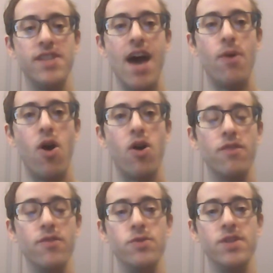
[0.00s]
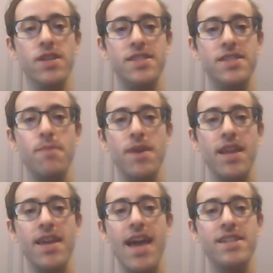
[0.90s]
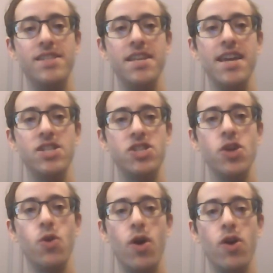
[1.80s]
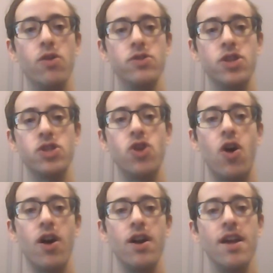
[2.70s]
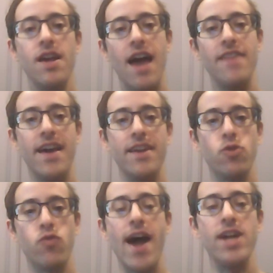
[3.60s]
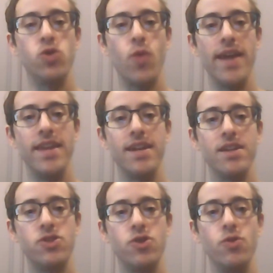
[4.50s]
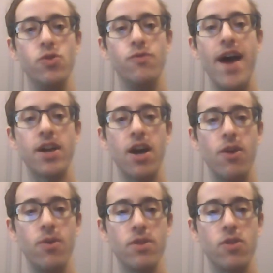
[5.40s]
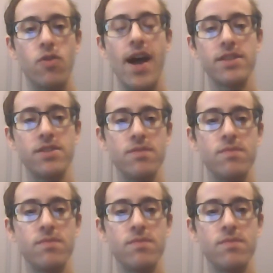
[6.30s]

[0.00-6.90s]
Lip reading: now are, of using CBD and THC oils to start, and then graduating to FECo, correct?